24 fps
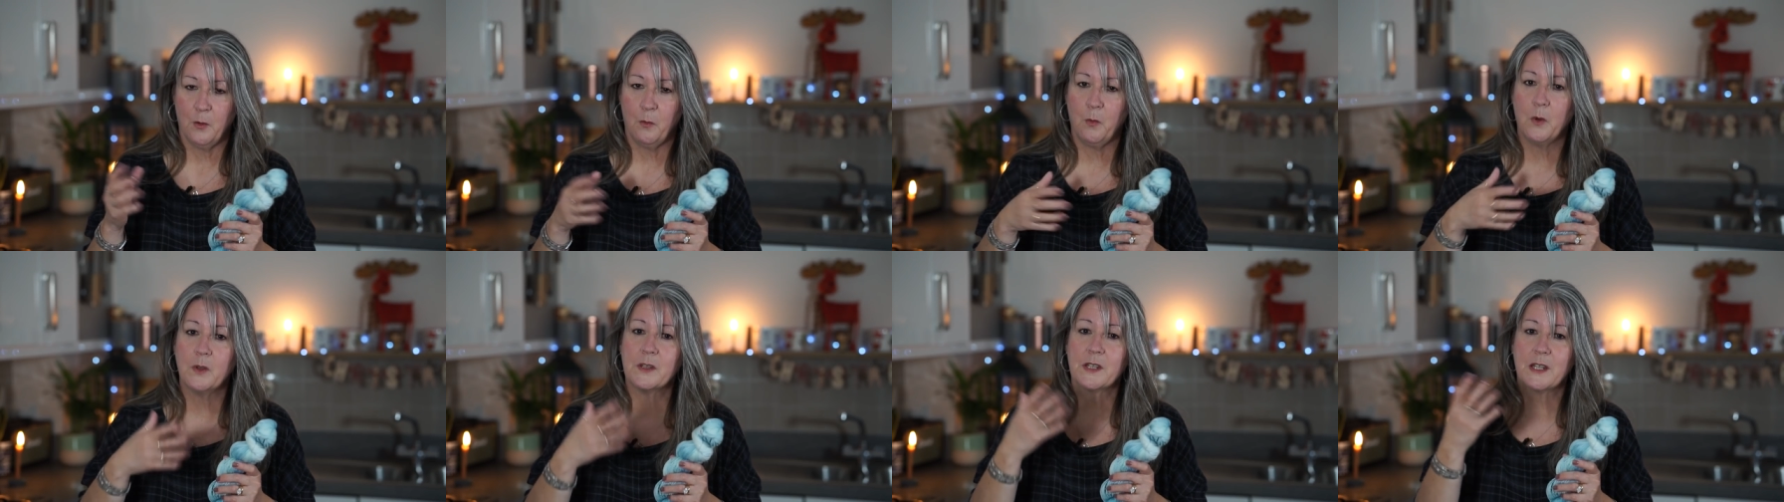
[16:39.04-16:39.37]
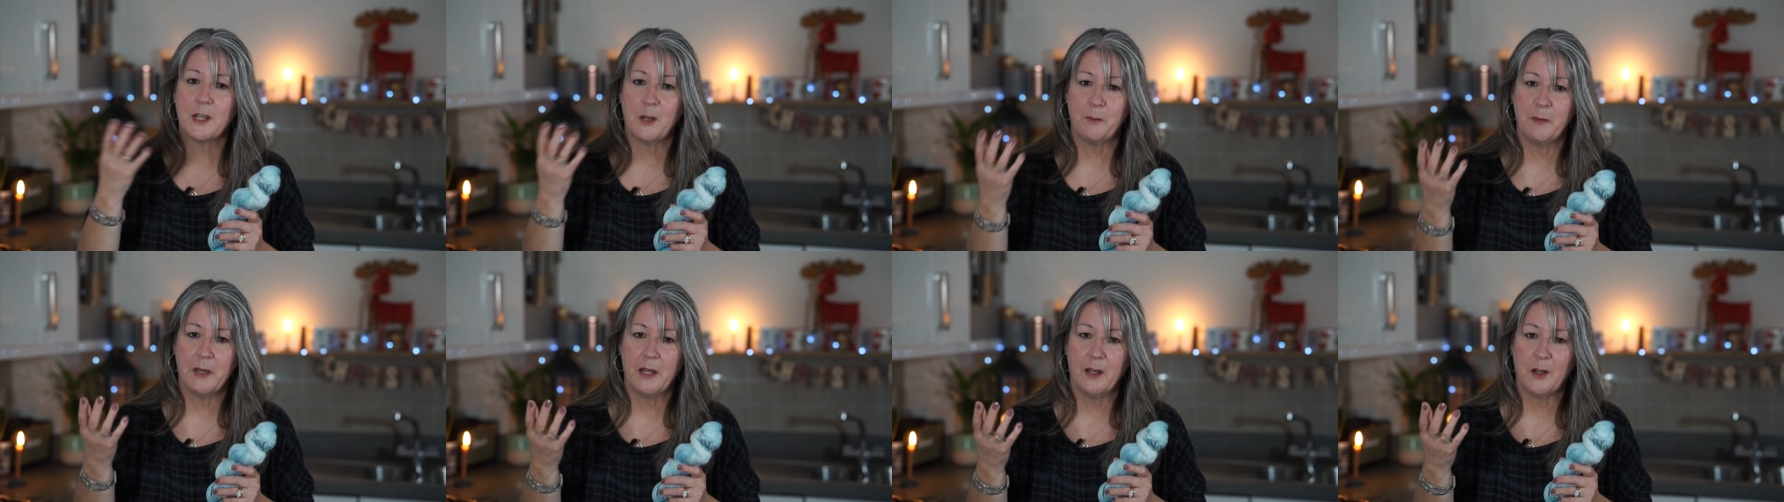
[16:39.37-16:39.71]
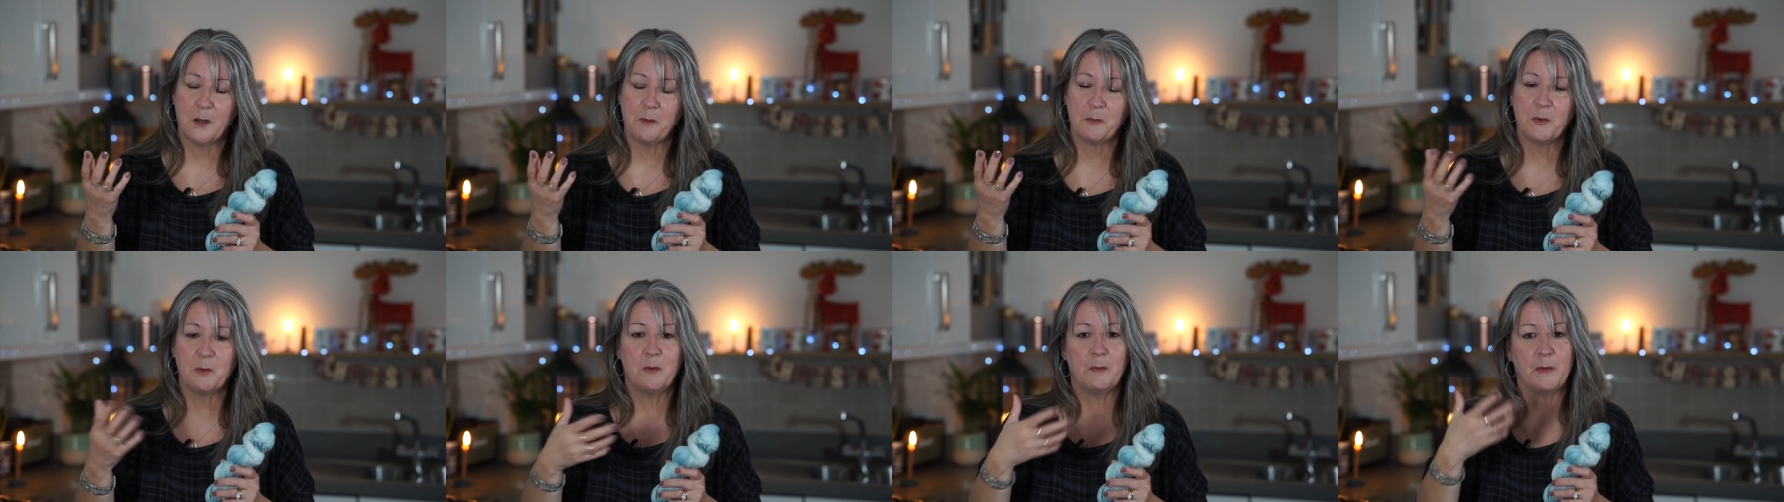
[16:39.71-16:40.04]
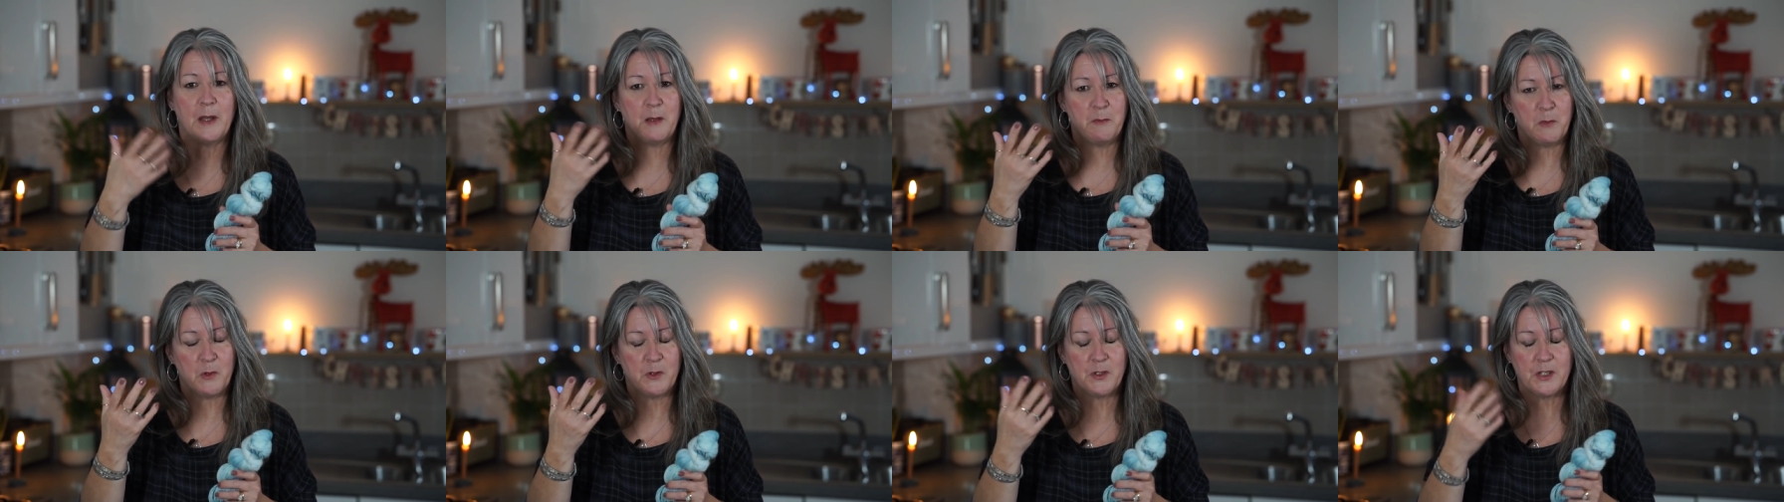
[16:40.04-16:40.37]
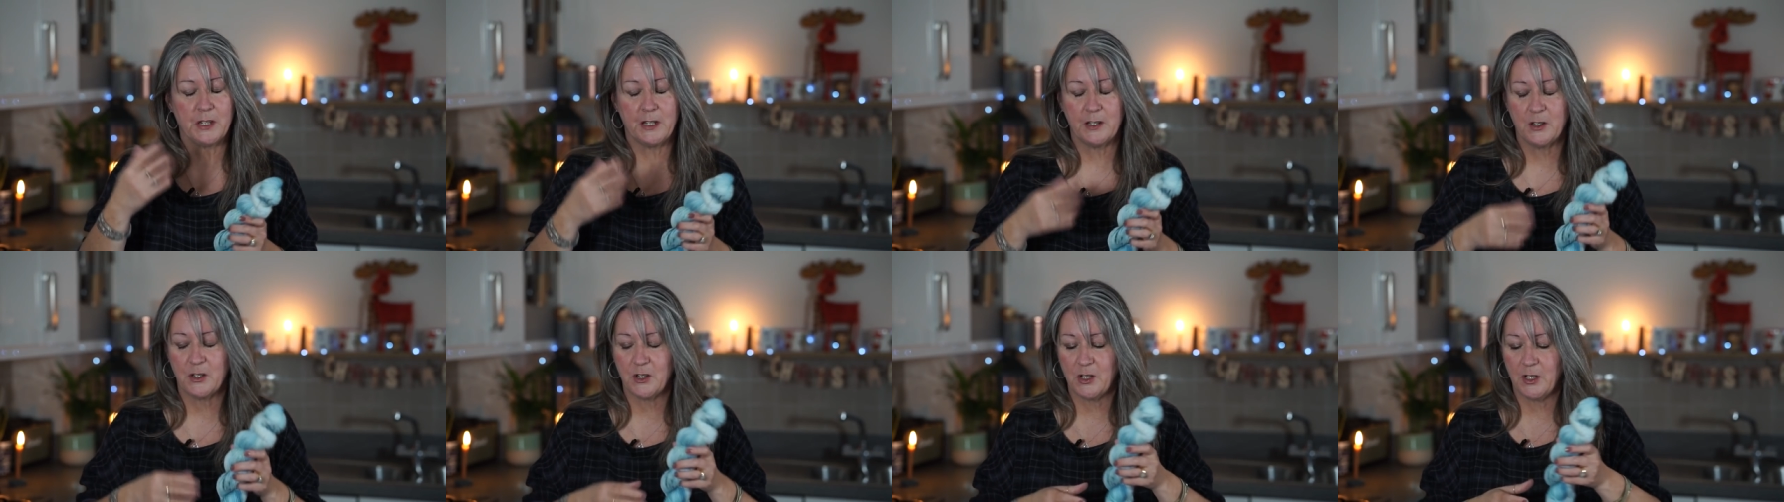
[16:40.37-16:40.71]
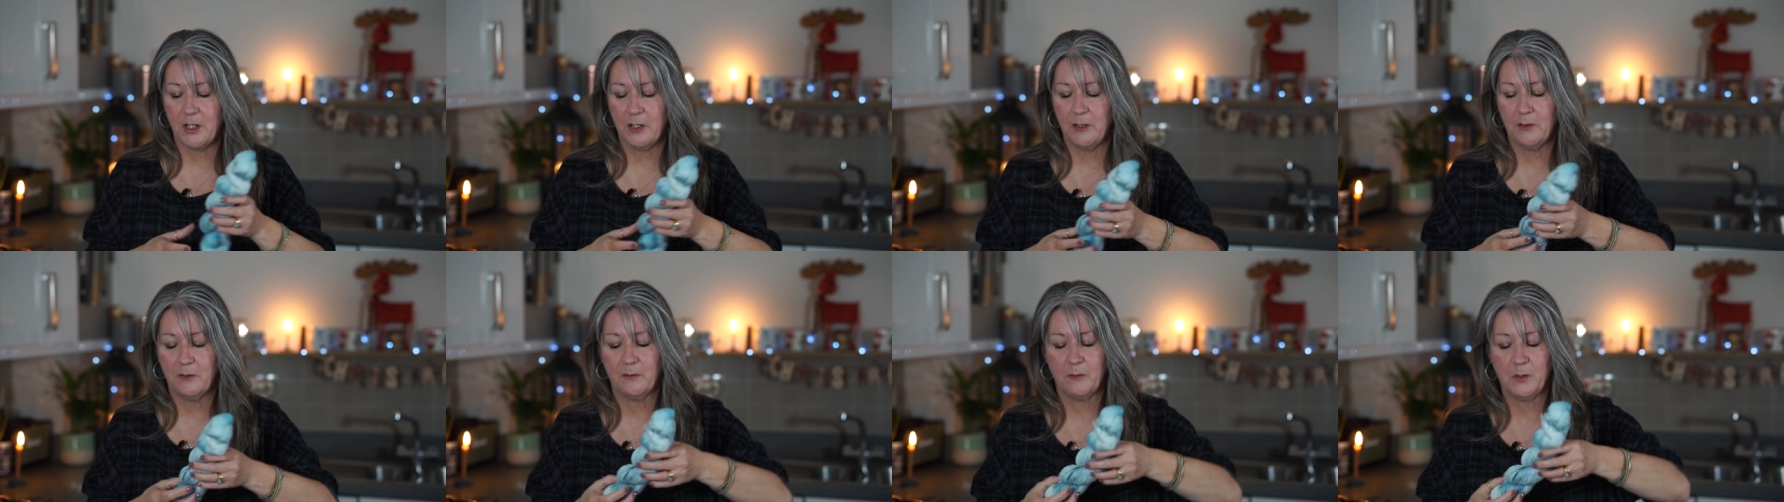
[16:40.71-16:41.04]
what's coming up will make more sense
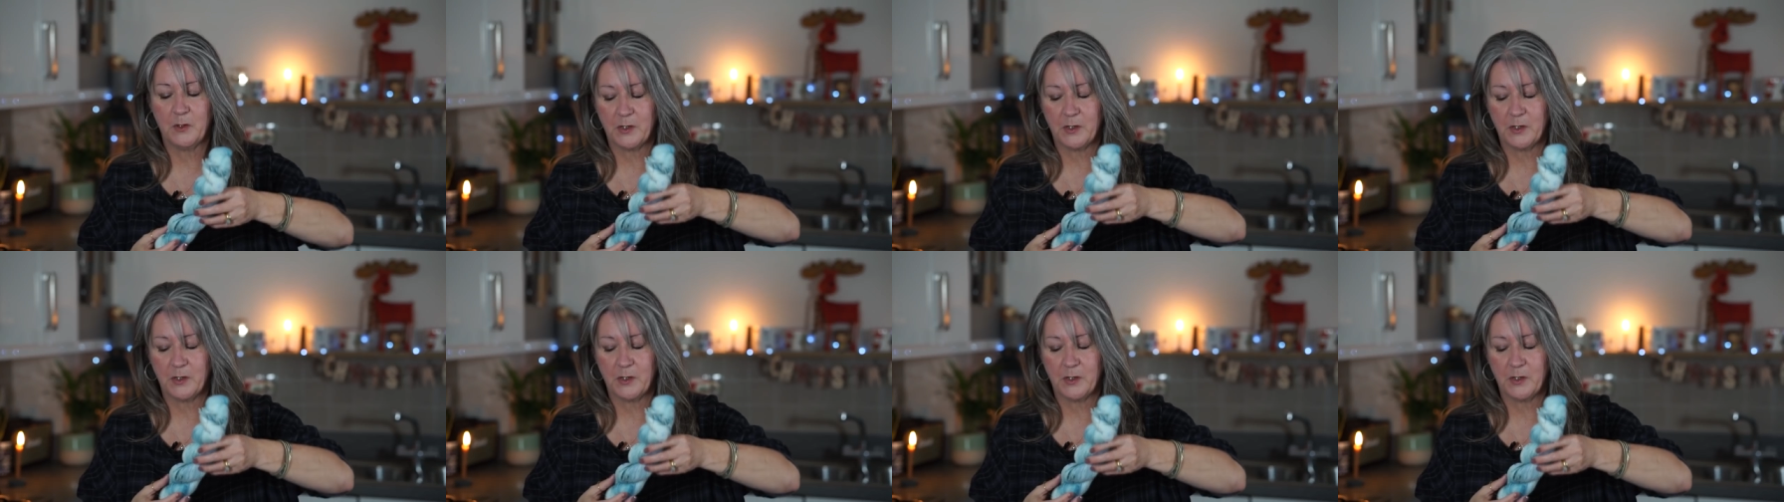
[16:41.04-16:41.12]
to you.